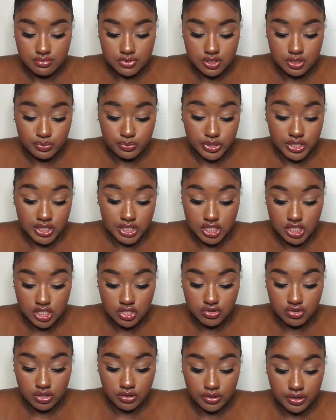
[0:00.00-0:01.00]
smells like tea
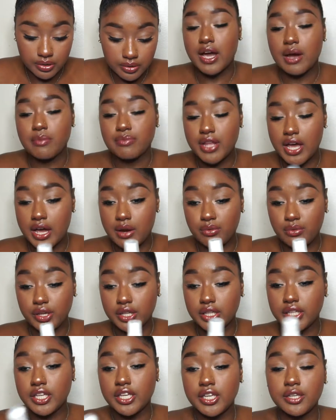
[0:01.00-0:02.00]
tree oil. I'm not
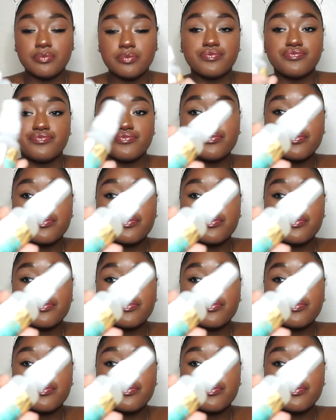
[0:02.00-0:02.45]
really